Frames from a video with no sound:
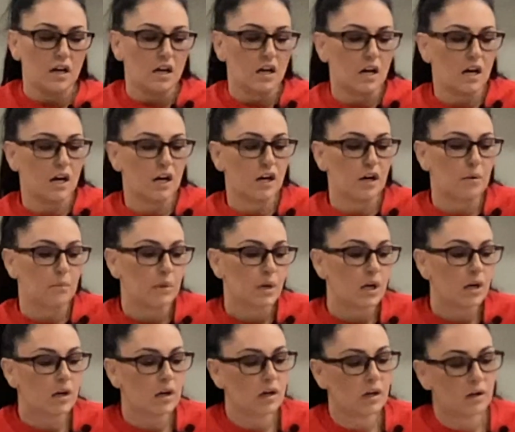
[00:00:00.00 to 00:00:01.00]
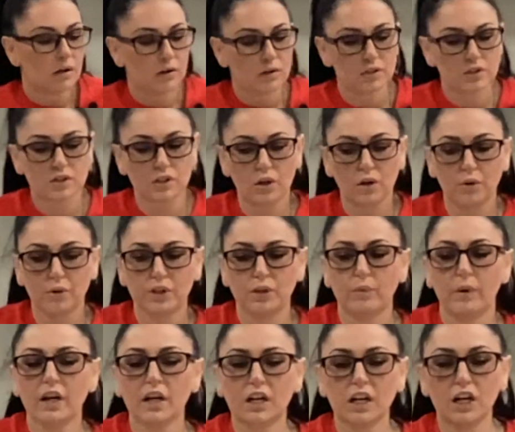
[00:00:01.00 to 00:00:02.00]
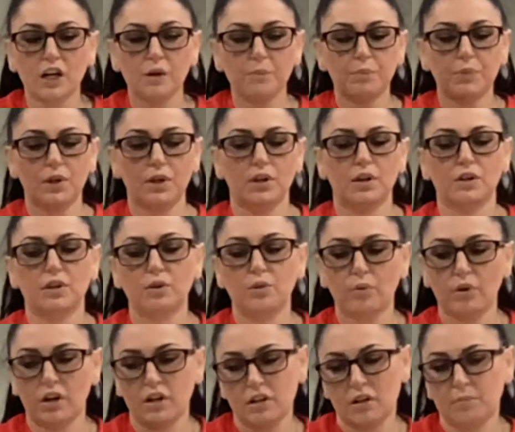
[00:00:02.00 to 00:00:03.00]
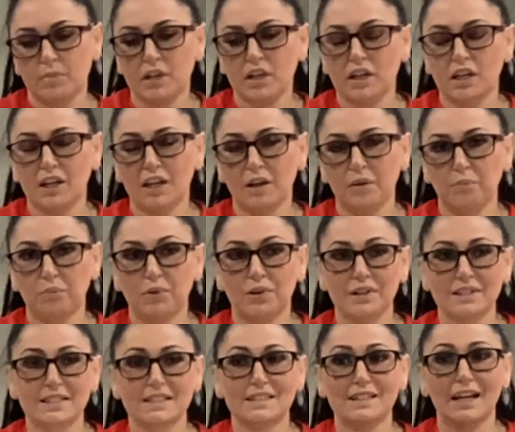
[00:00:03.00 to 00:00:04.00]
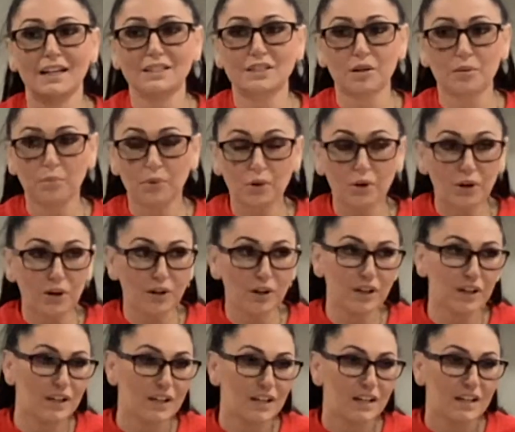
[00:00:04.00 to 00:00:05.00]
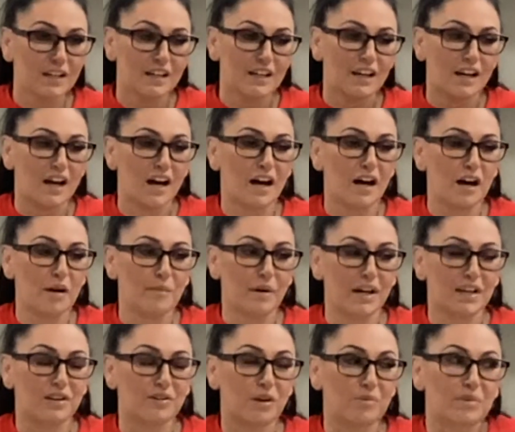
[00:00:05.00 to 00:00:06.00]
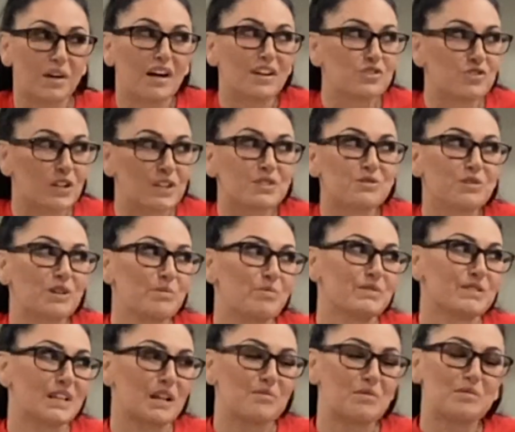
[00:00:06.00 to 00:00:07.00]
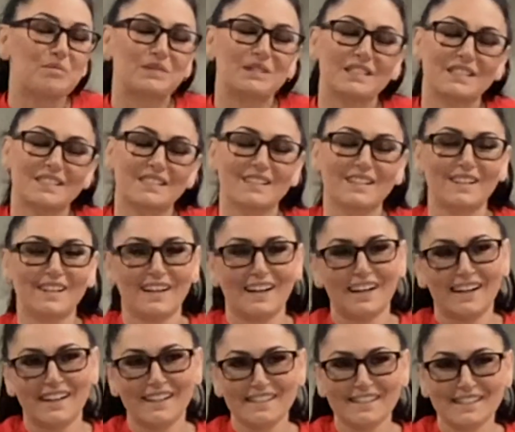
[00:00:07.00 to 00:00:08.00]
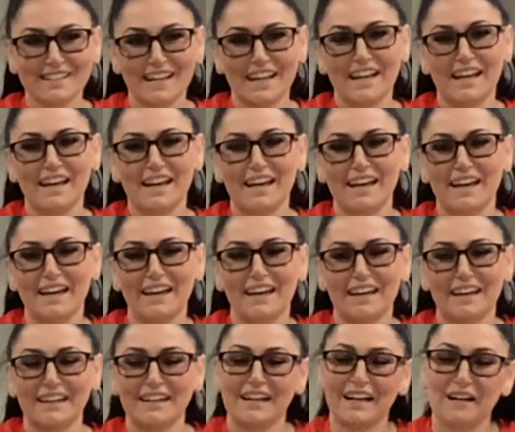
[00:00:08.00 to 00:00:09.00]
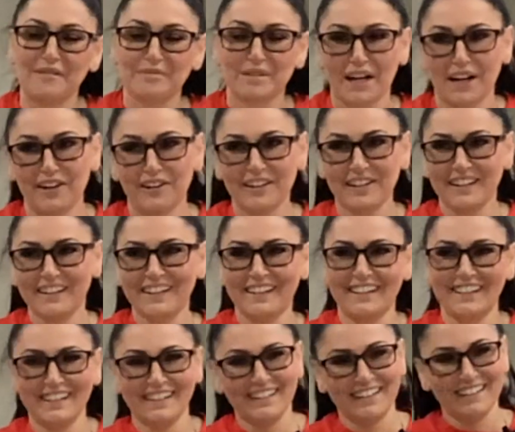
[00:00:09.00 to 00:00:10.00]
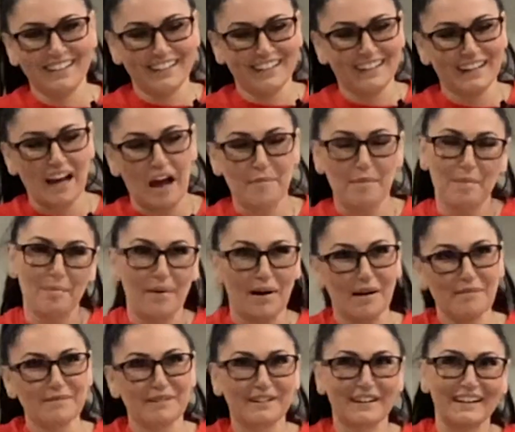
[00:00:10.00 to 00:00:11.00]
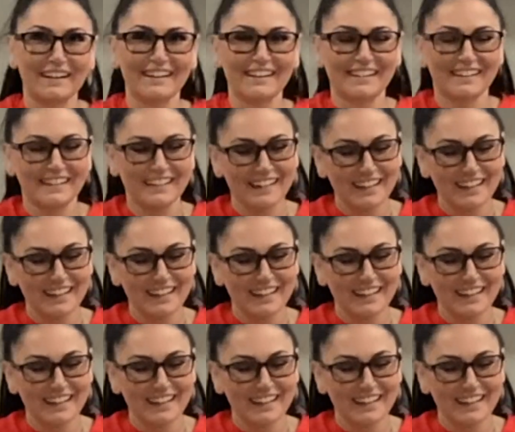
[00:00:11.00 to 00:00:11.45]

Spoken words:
So when you wake up, you want to be presentable. I know I'm not dressed really presentable, but this is a class and I'm tired. I'm a mom, okay?